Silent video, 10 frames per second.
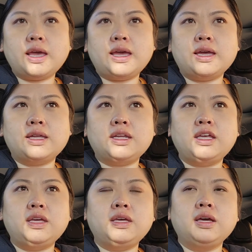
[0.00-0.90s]
And
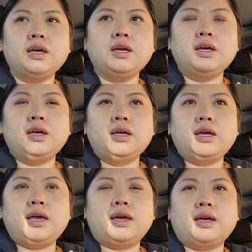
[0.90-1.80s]
he,
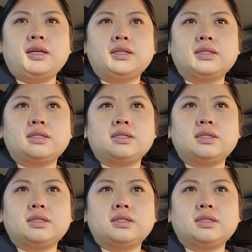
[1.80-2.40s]
and